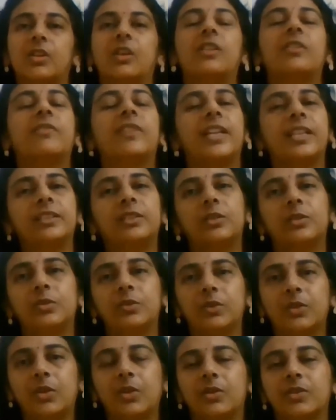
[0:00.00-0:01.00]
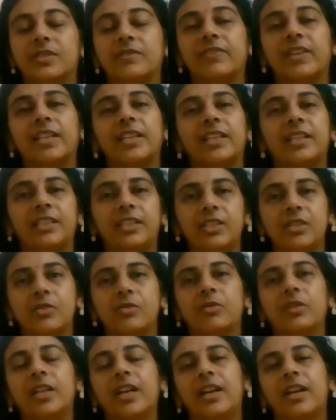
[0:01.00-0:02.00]
or when glucose, when any
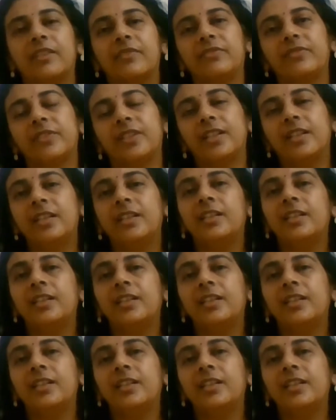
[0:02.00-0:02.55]
sugar